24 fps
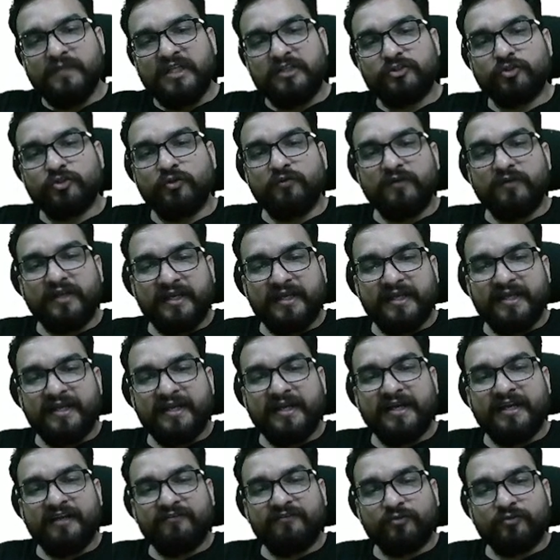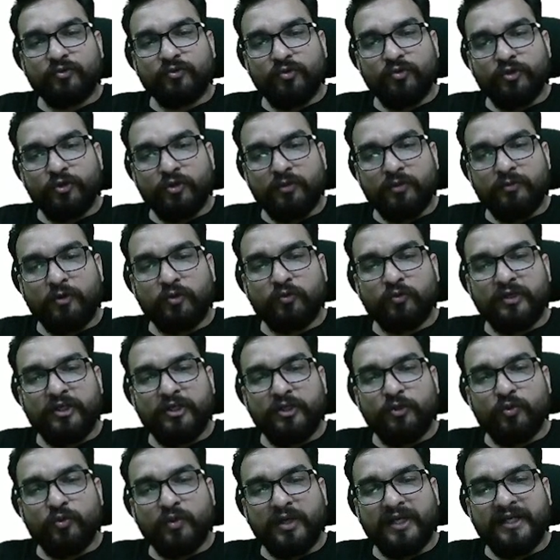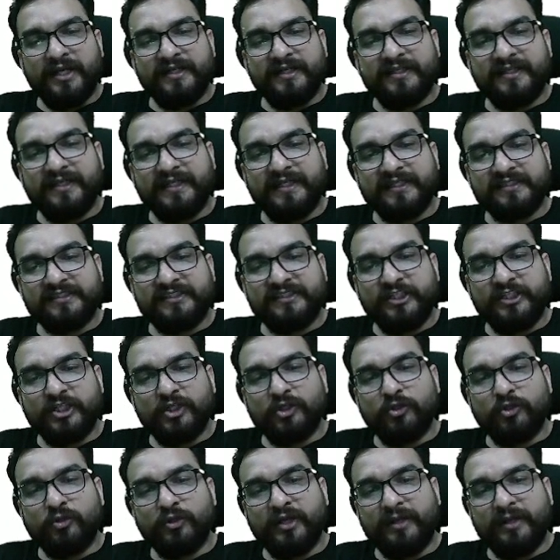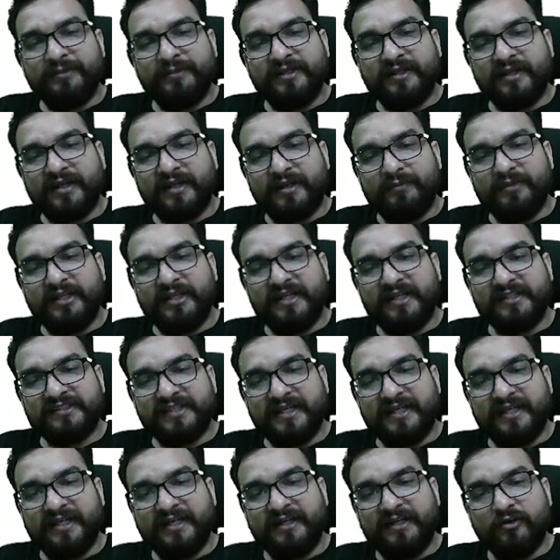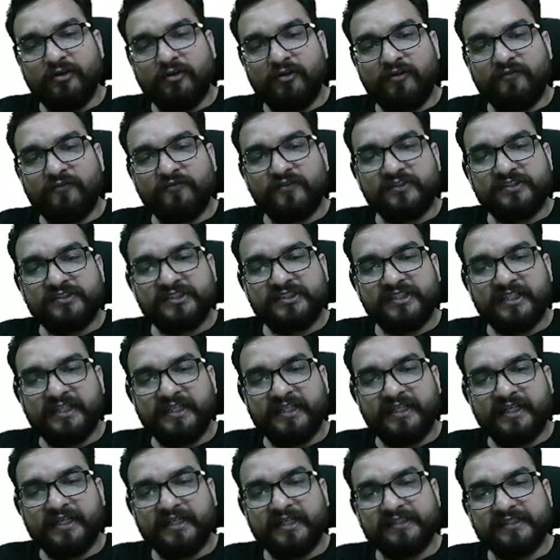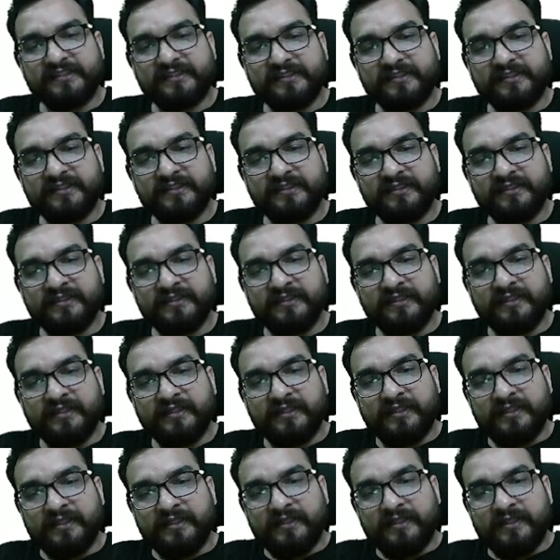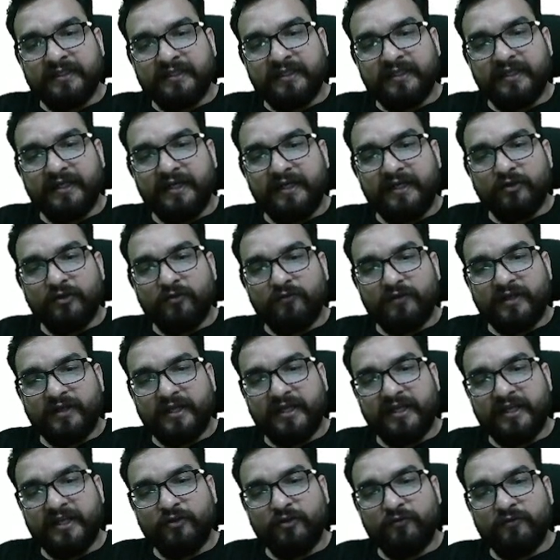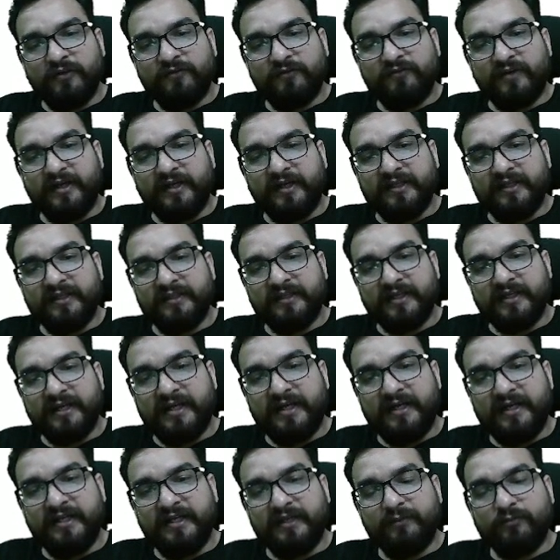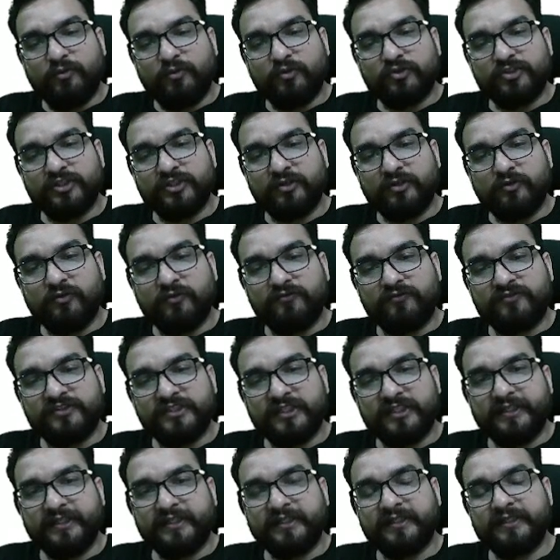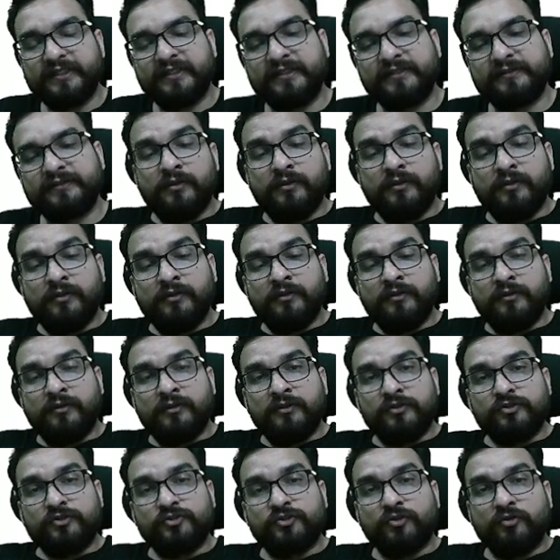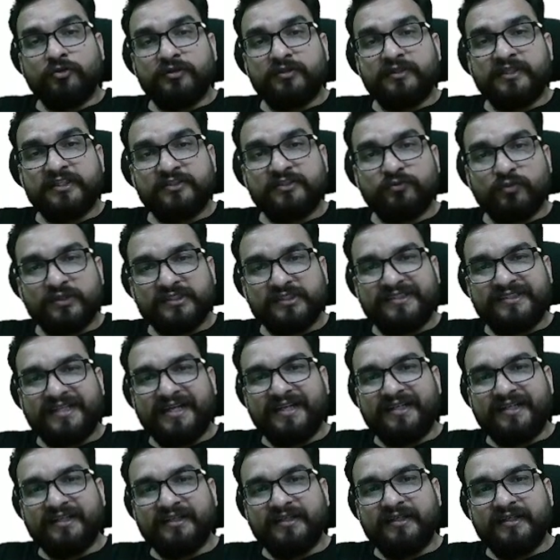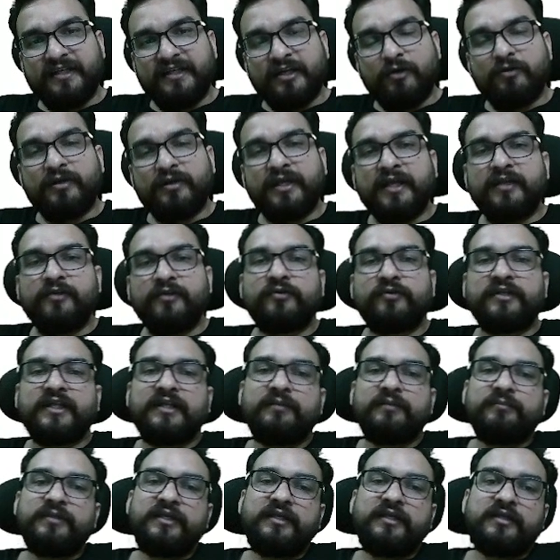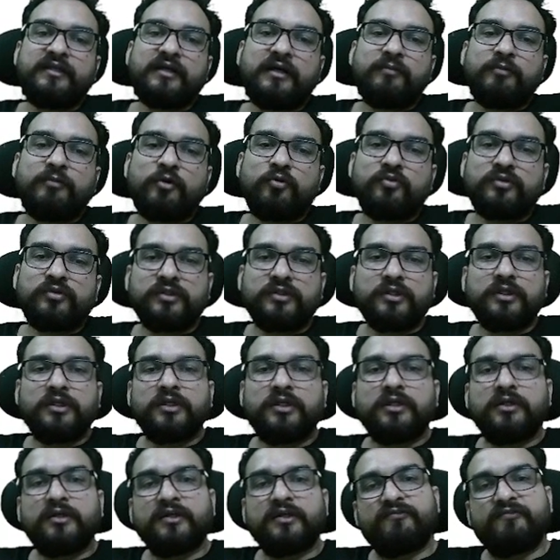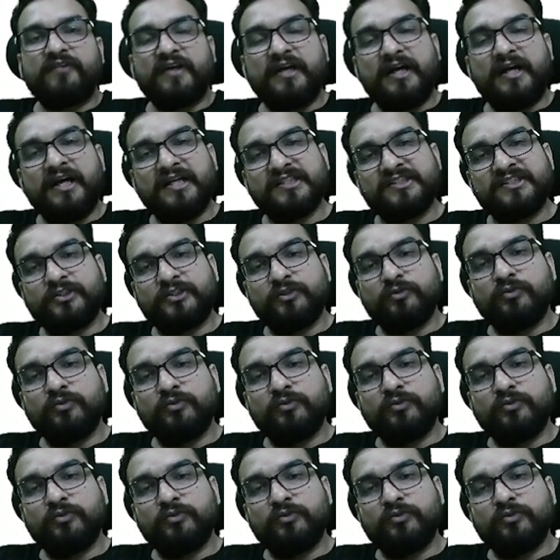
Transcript: So over here I have told you about one new island, that is Diego Ramirez Island of Chile guys, right? Over here you will find in the ending portion of Chile. So this was that. Now can you tell me about the, if I ask